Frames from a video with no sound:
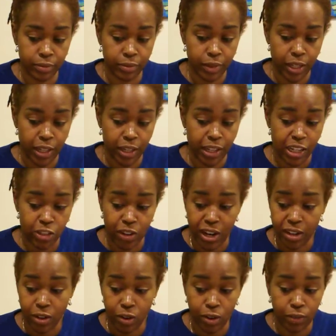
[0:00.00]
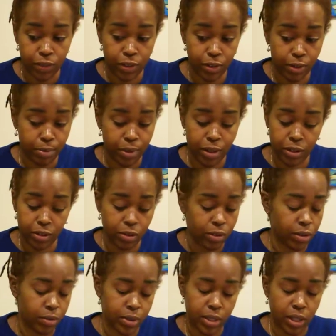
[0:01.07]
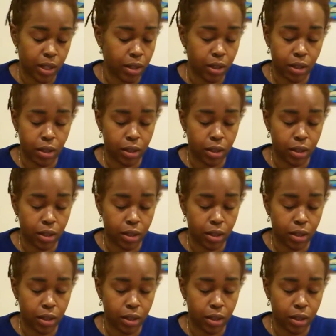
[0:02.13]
Okay. They tried to offer you the pinnacle and you was like,